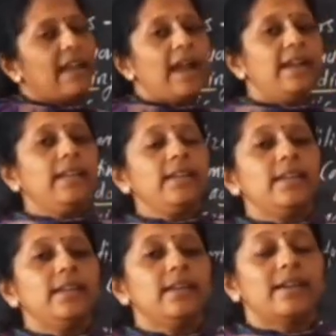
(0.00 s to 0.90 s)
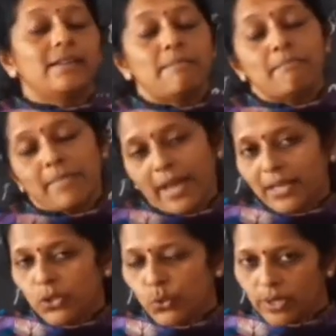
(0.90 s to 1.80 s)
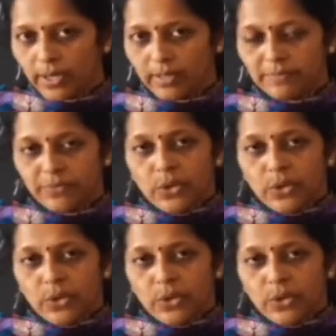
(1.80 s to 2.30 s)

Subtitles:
are adding here manure.